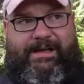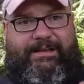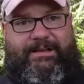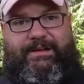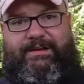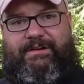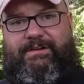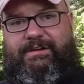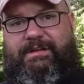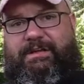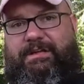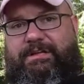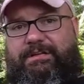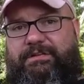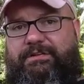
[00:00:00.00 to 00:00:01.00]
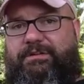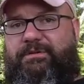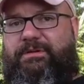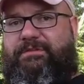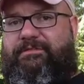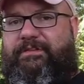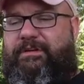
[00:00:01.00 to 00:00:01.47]
out here
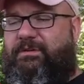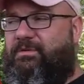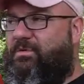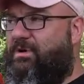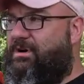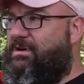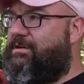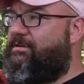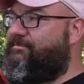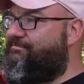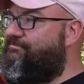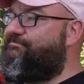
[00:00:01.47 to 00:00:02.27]
doing field work,